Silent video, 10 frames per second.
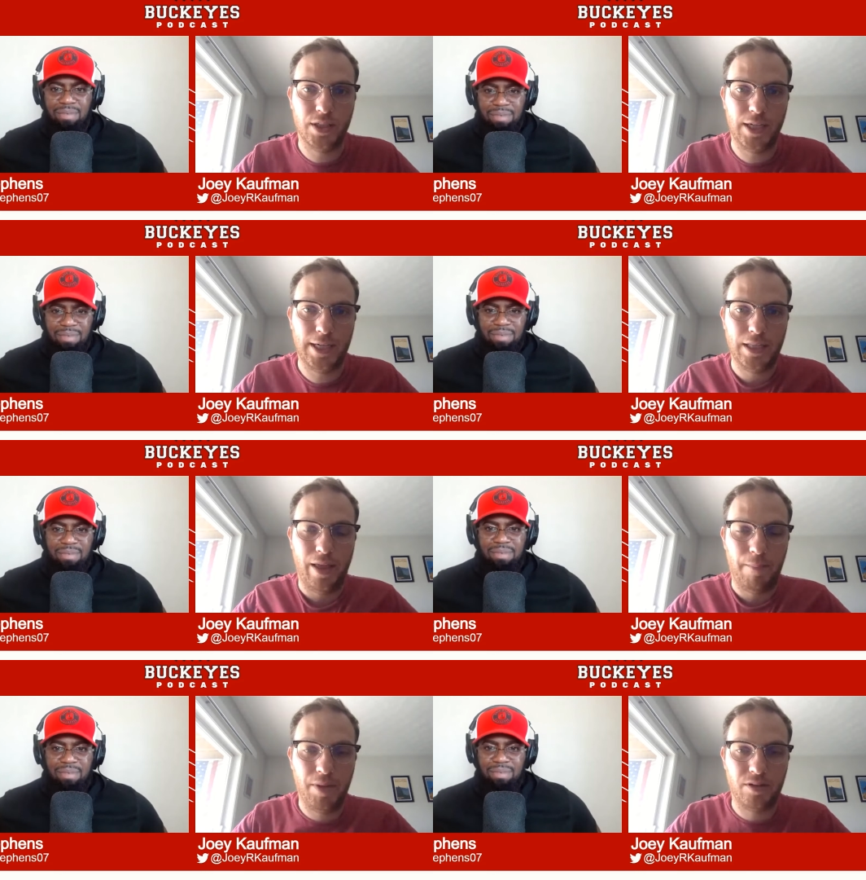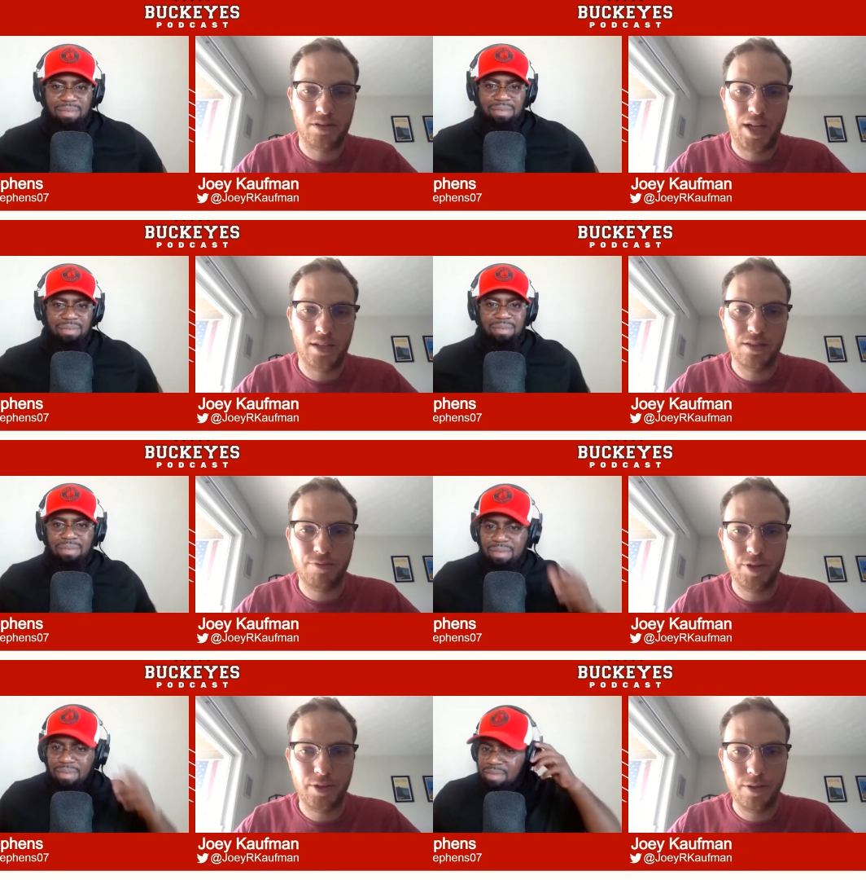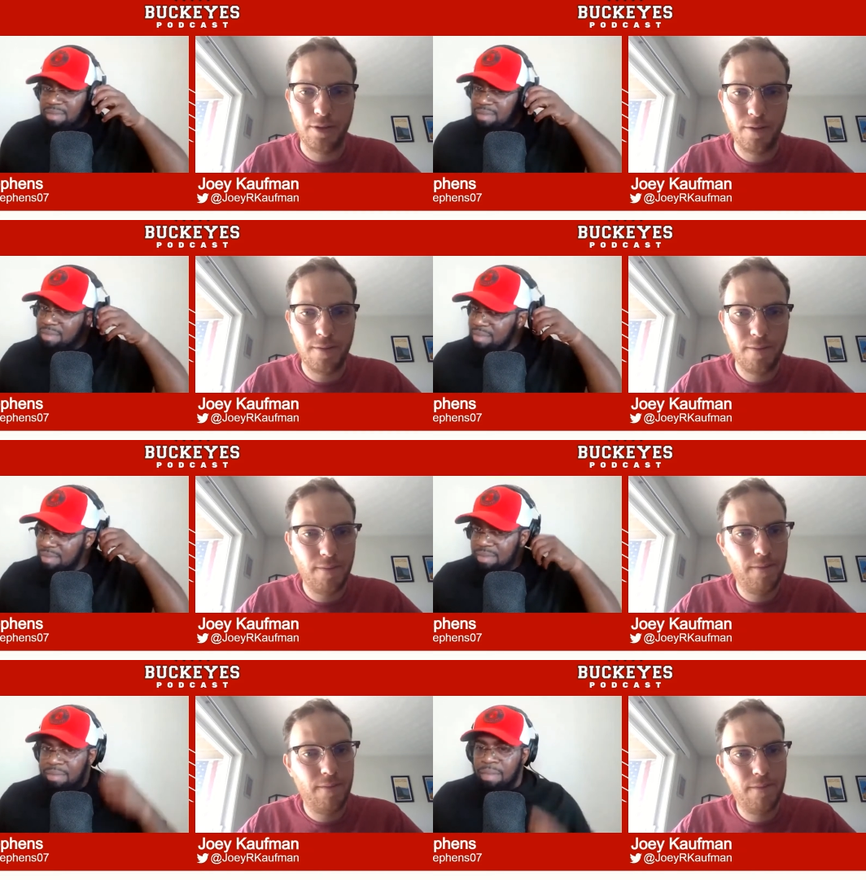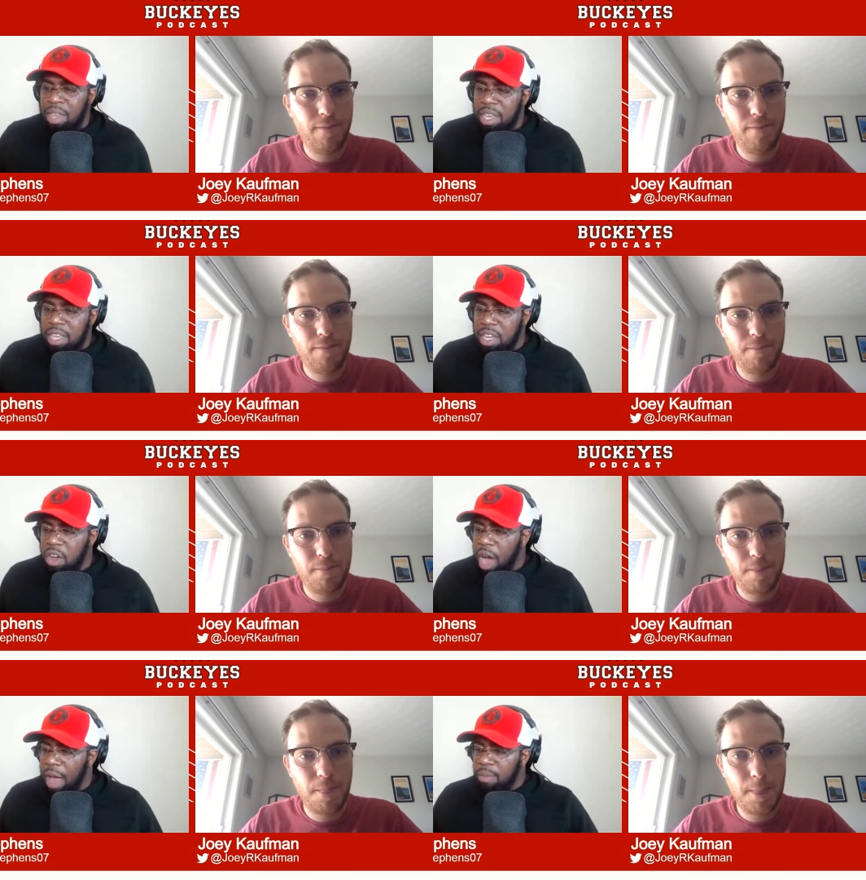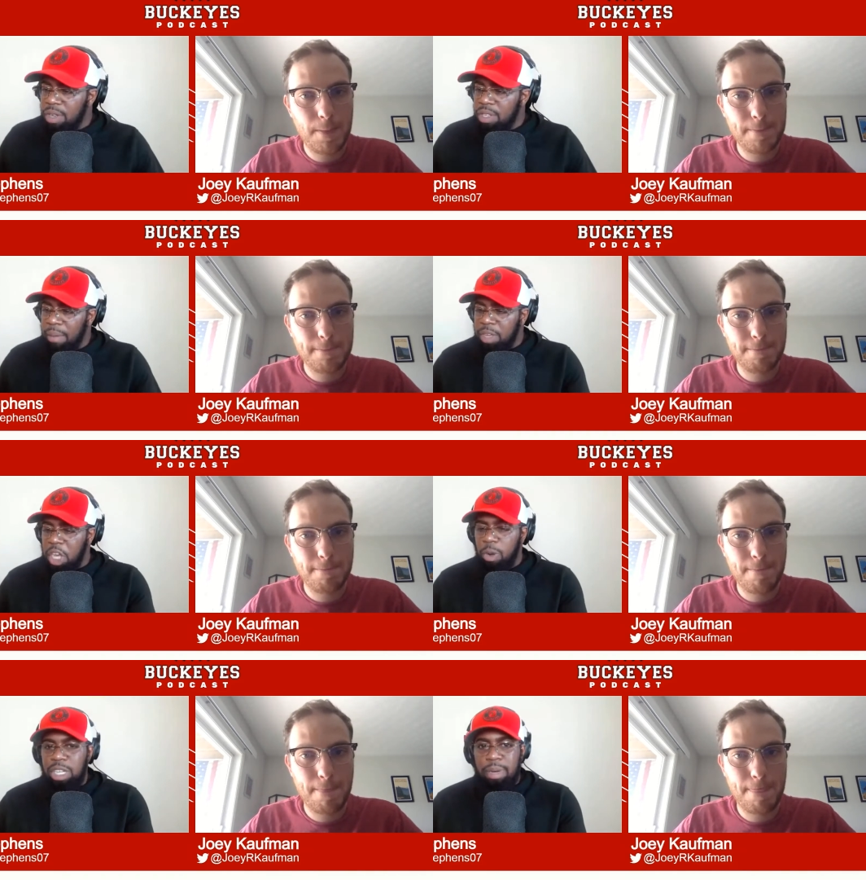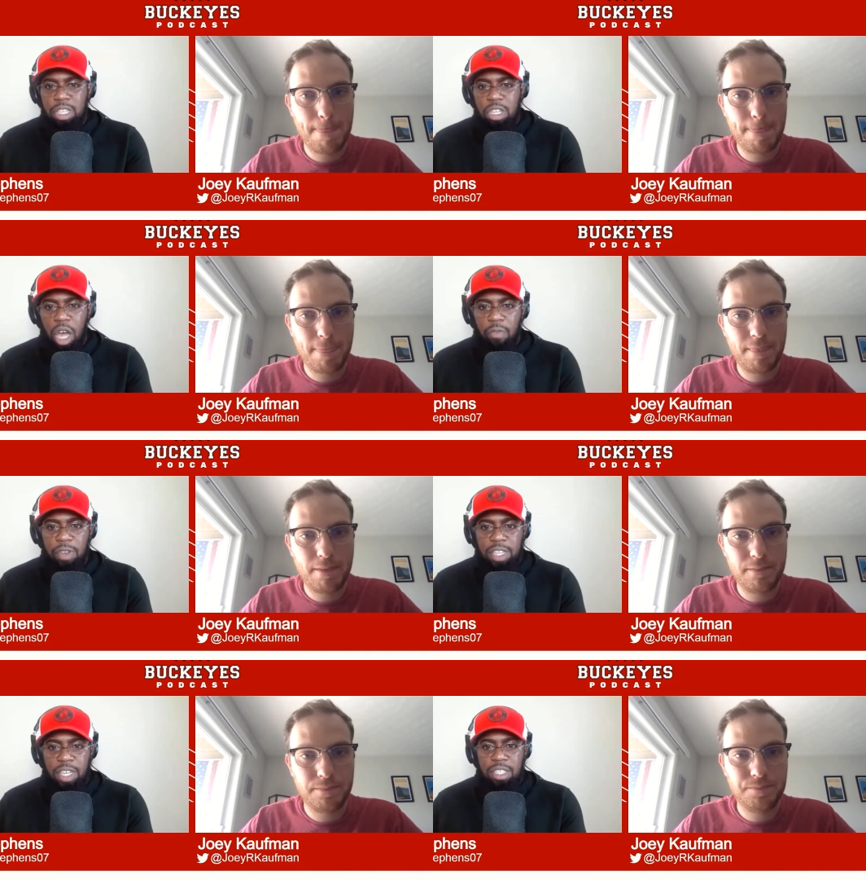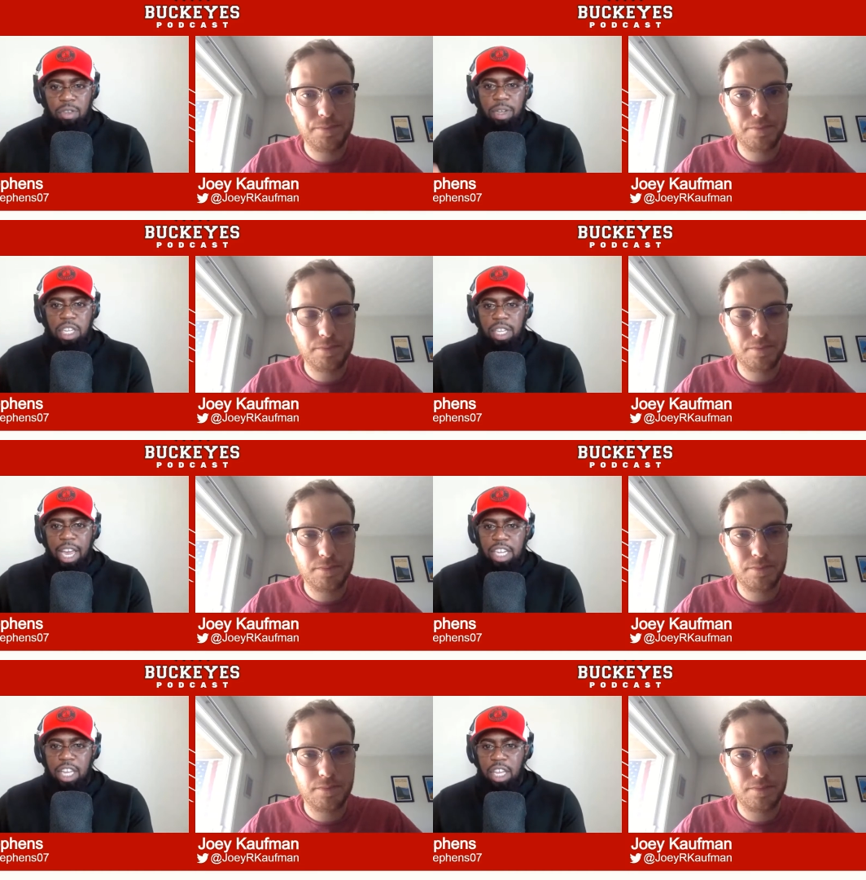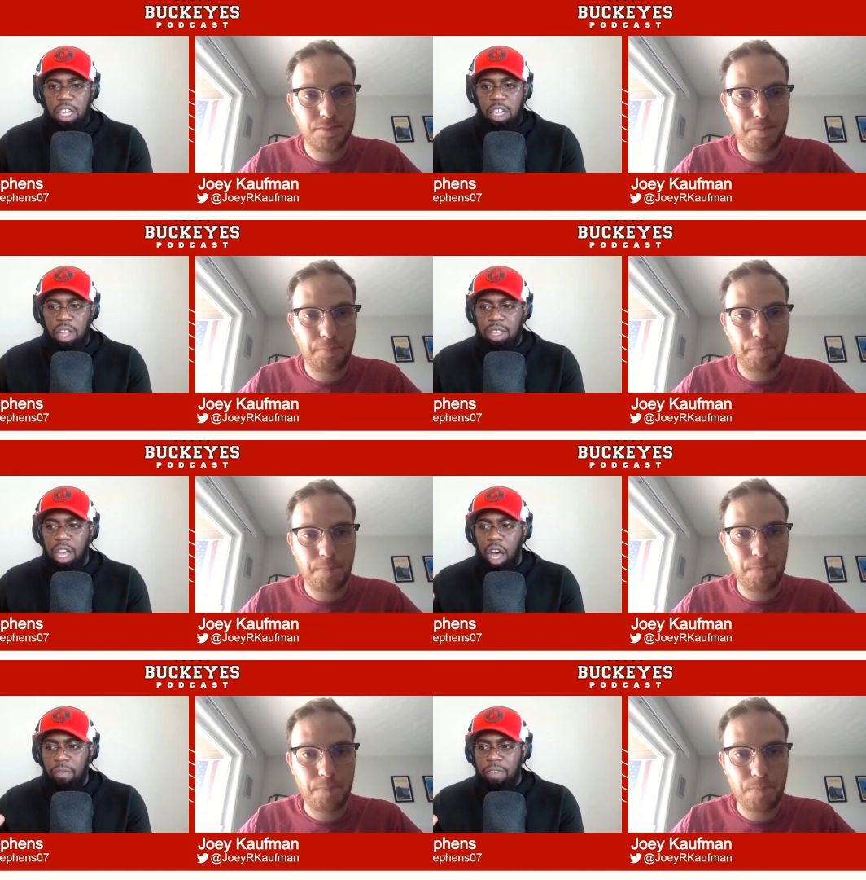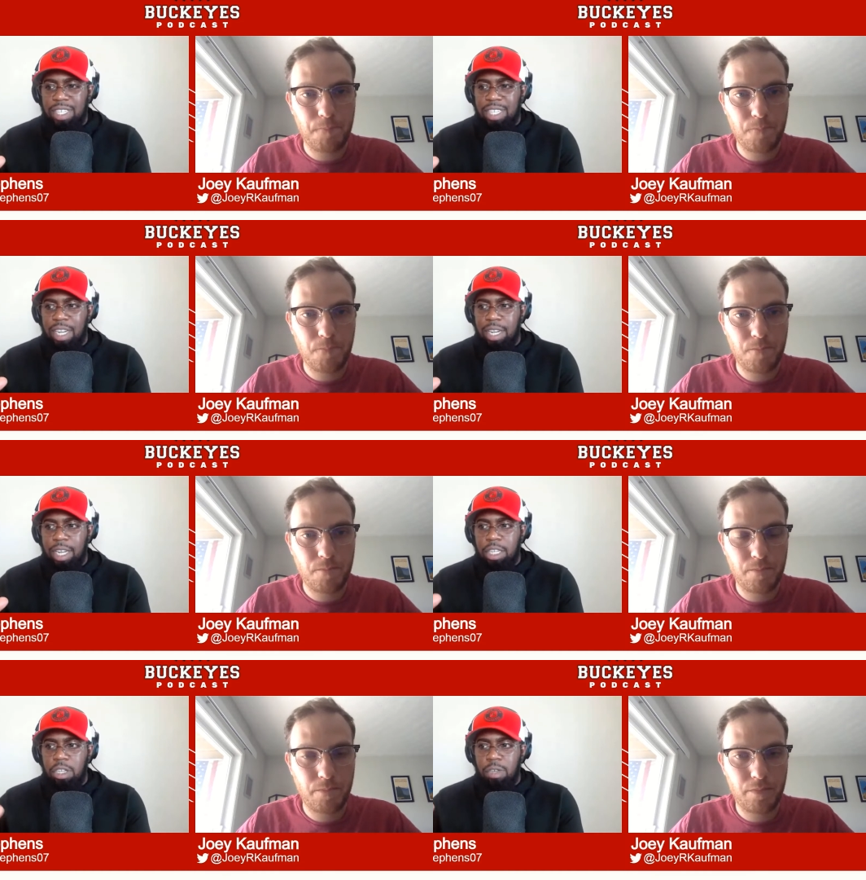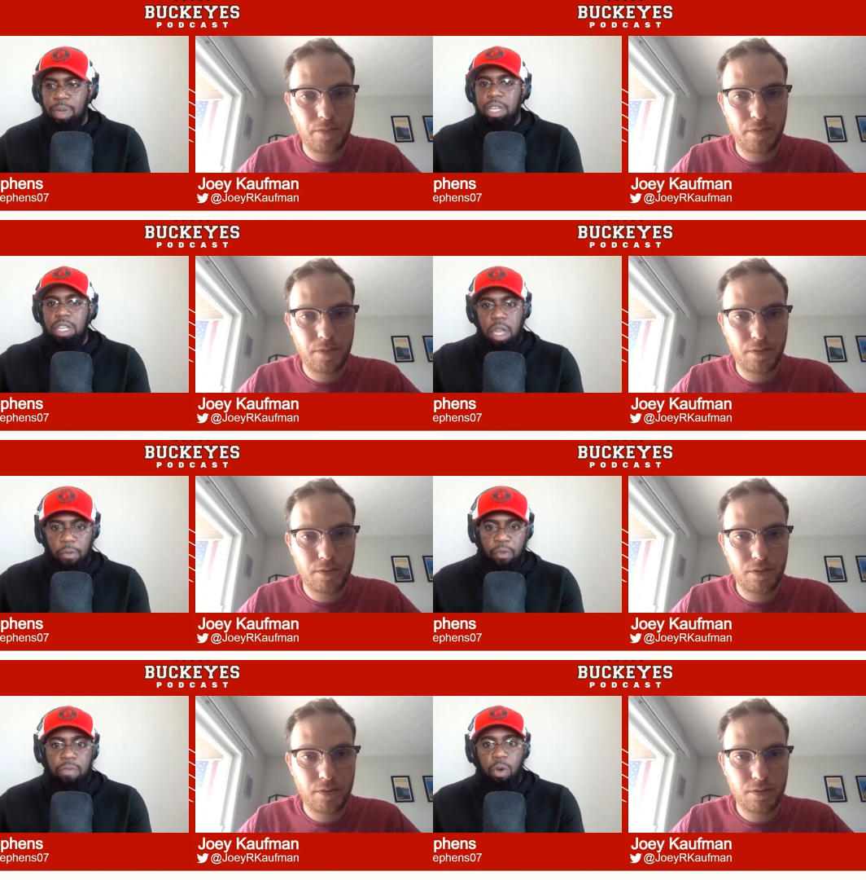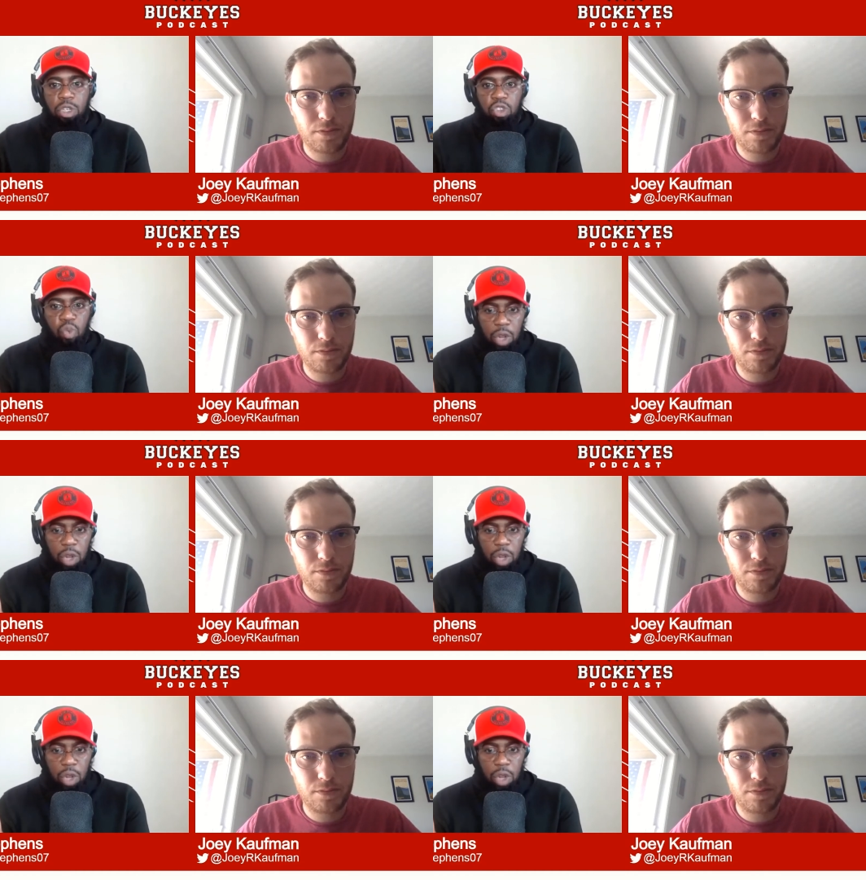Speaker 1: uh, in that middle slice of the field.
Speaker 2: You know, I was I'm curious about this offense because you mentioned KJ Hill, and the offense is a little bit different versus what it